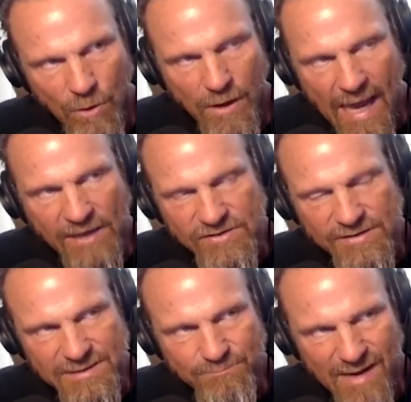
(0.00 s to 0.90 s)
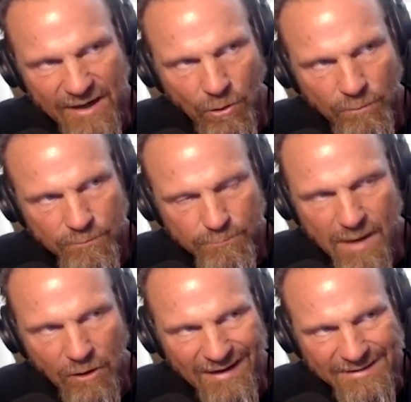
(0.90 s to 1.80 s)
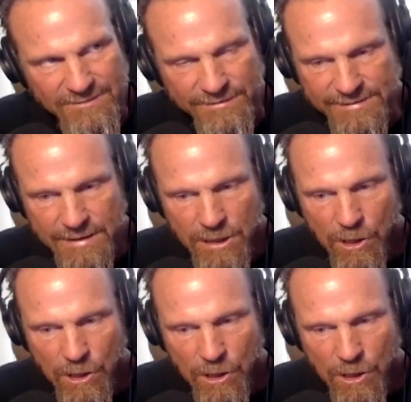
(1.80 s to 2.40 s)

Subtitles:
excellence in metal excellence,